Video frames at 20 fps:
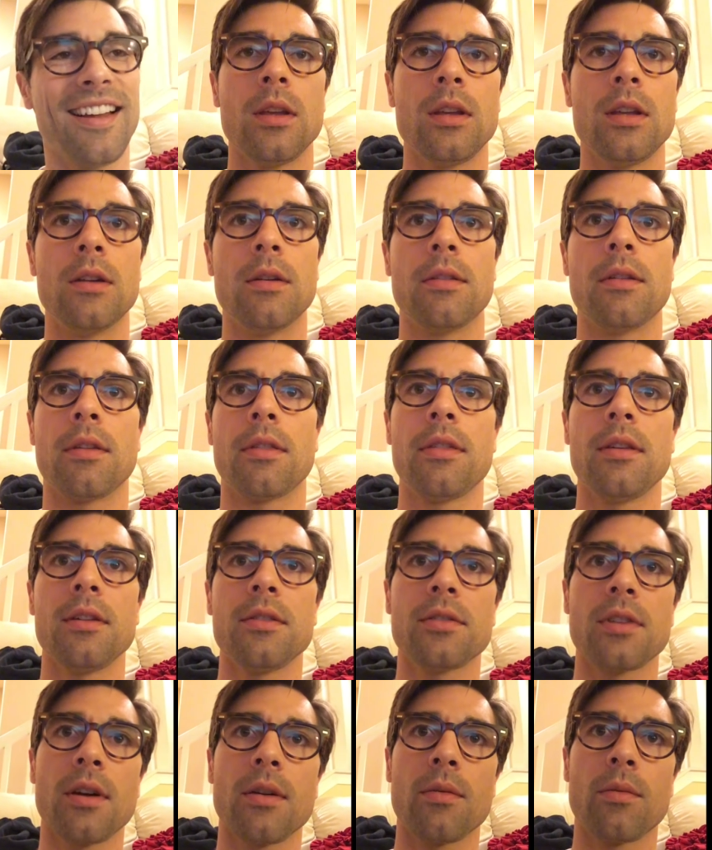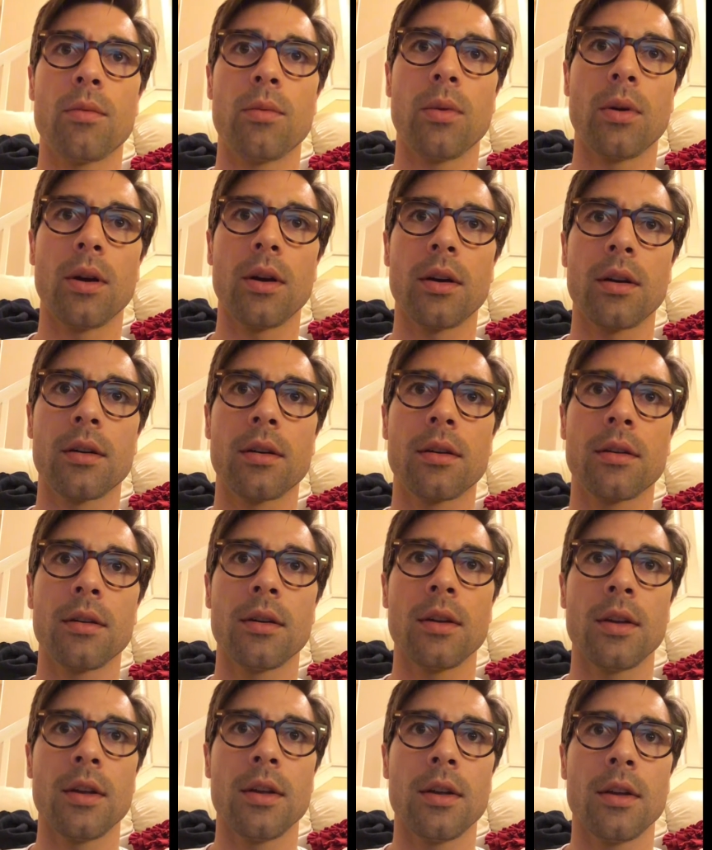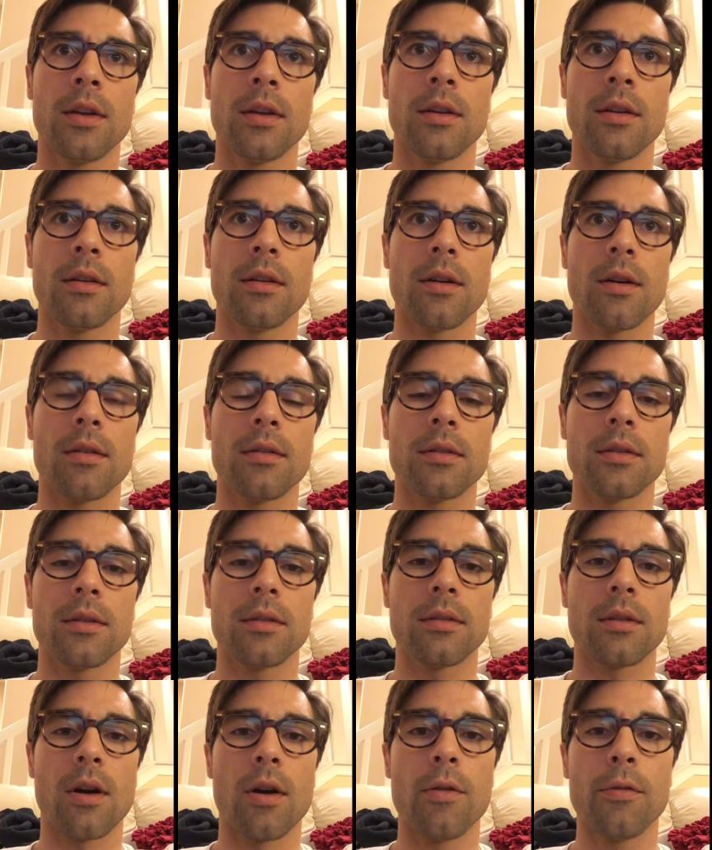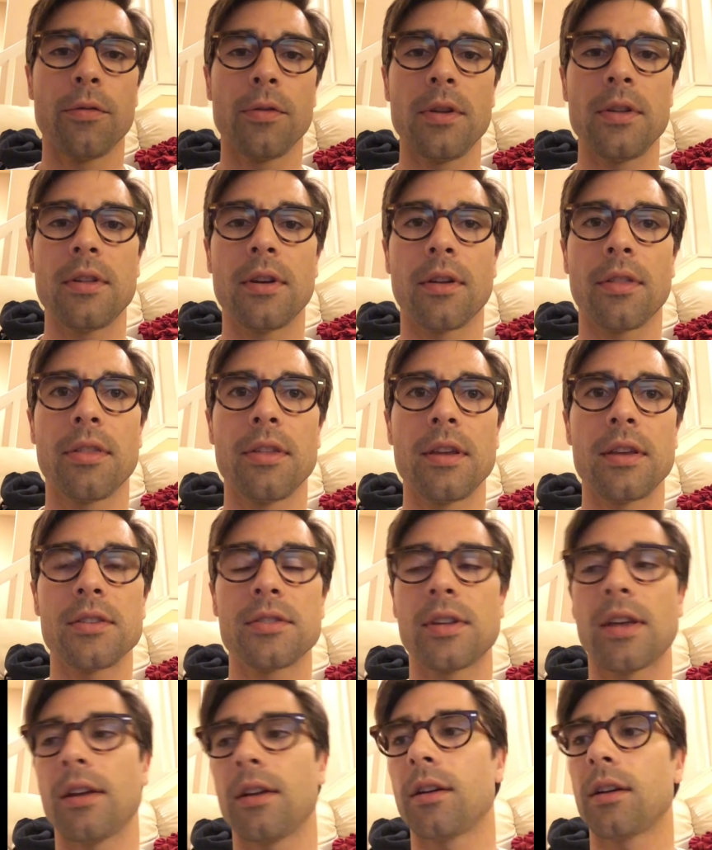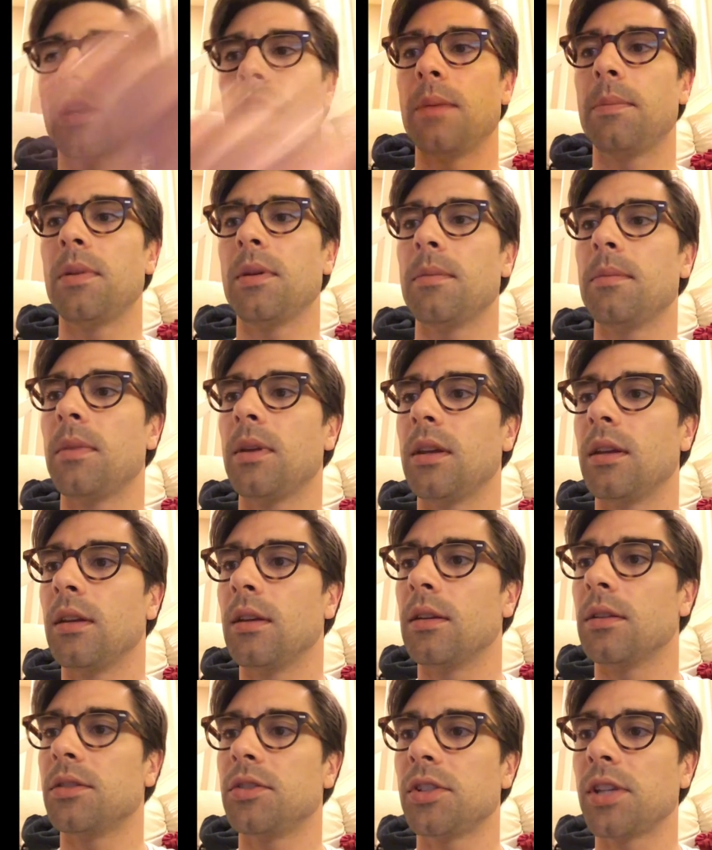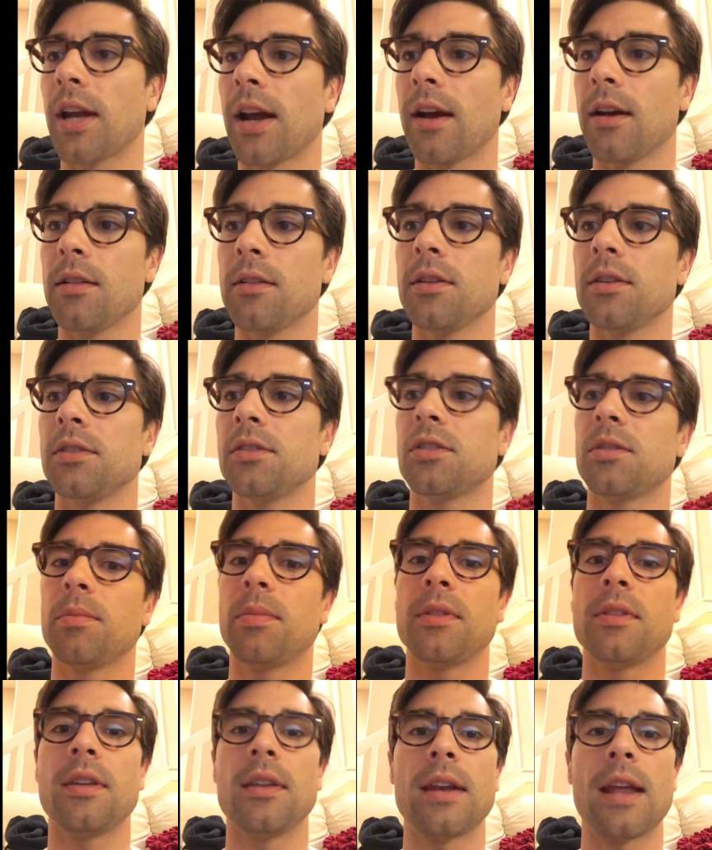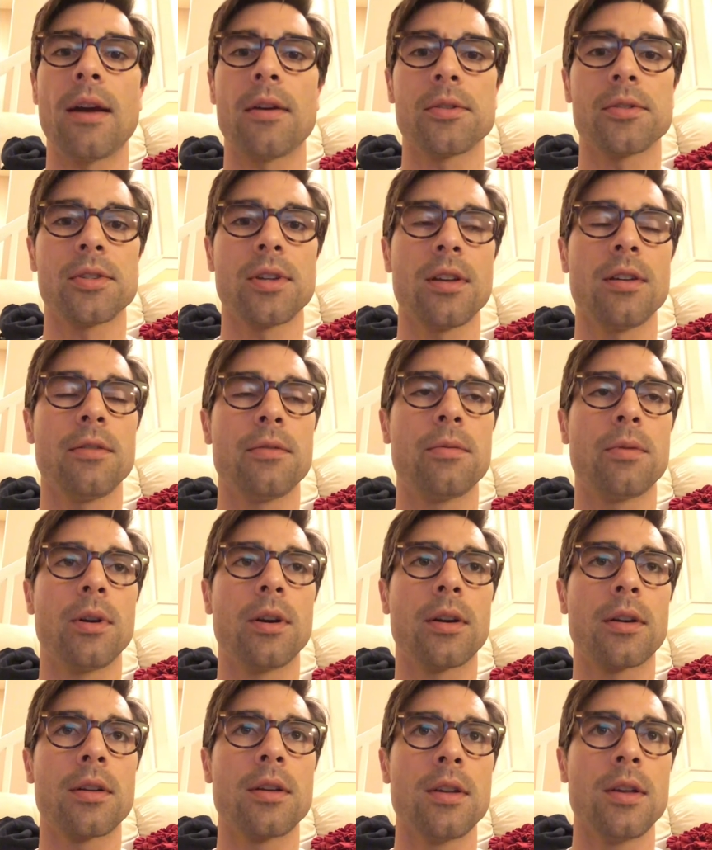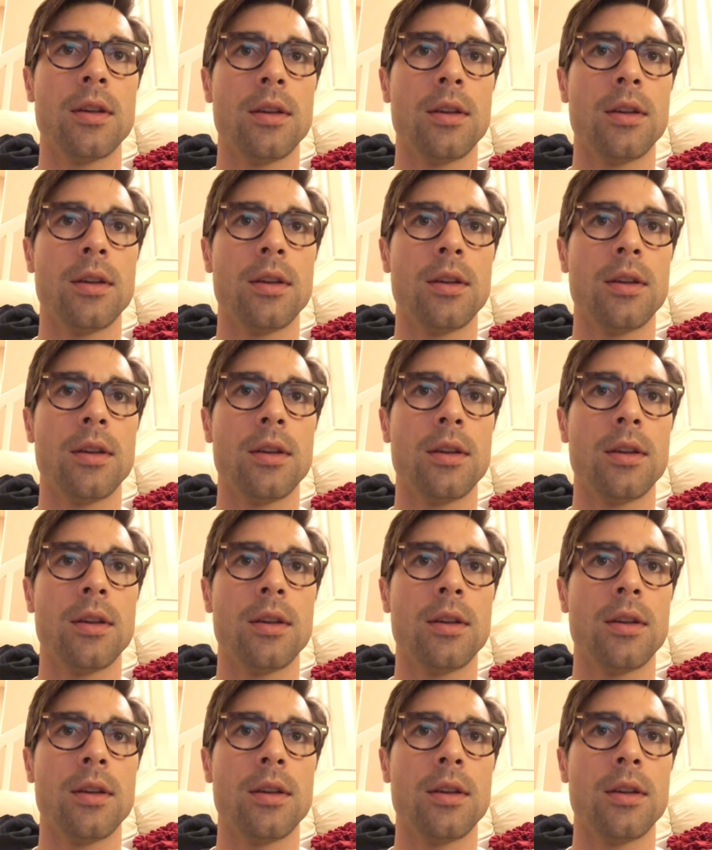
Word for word: You know, the things at work, hopefully there are things that are keeping me challenged, but then outside of work,